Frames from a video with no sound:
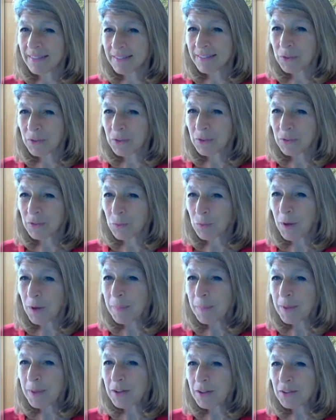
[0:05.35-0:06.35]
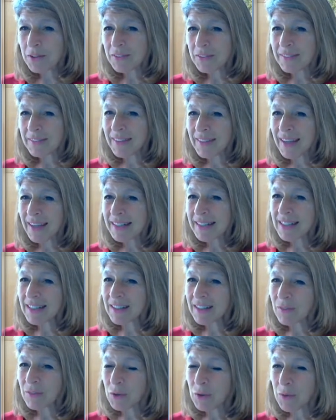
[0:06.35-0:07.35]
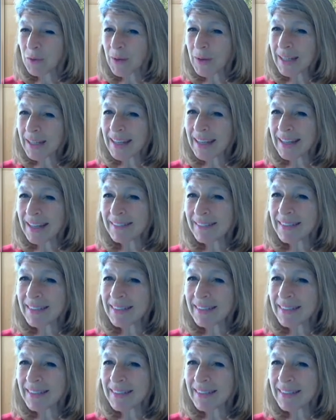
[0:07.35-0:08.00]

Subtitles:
It's a series of webinars designed to give you quick,